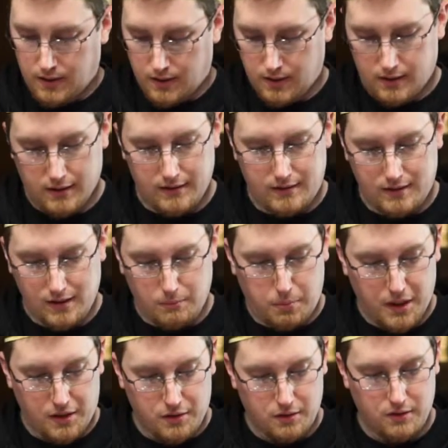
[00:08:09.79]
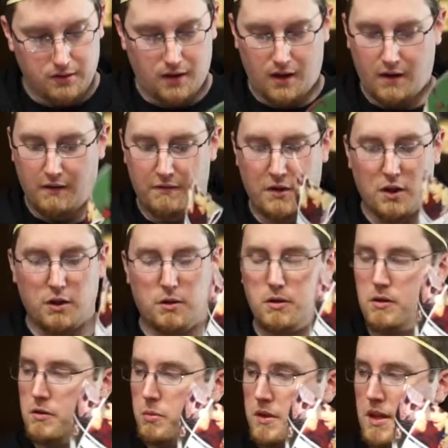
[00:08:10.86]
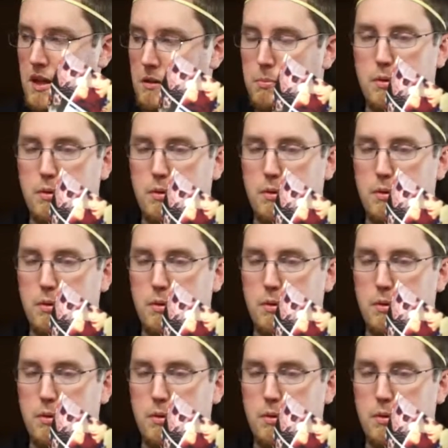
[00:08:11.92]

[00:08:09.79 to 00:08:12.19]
Oh, let's see, pictures of looters with their